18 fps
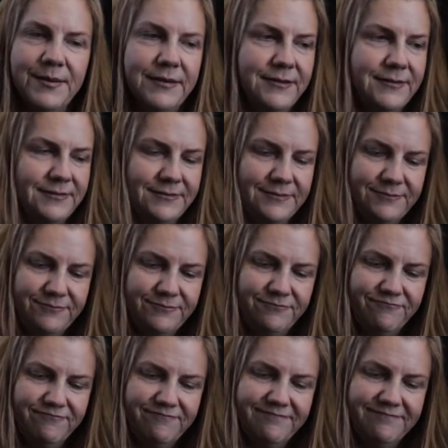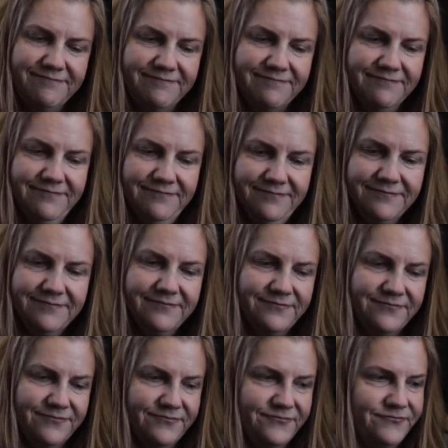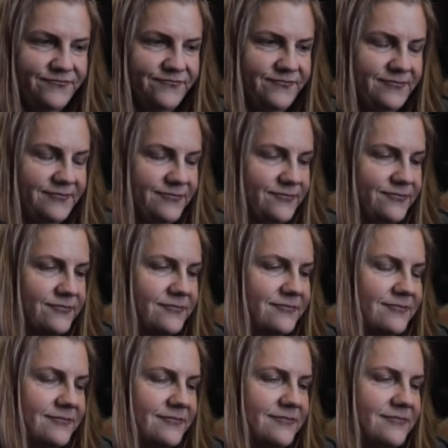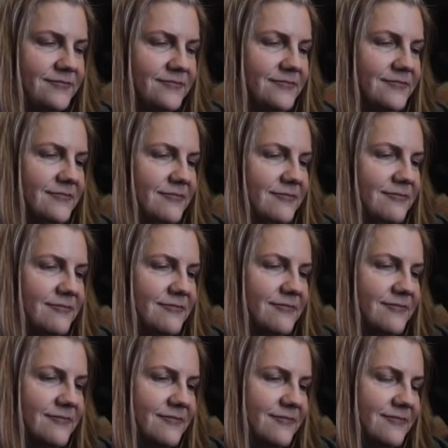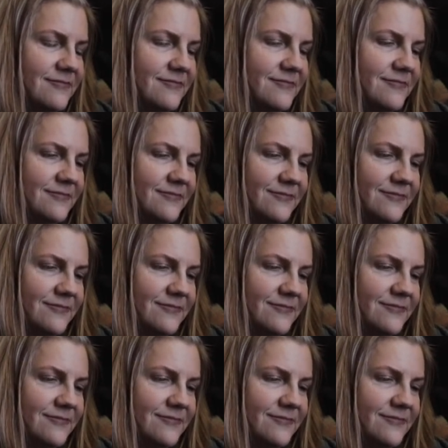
The person shown says nothing.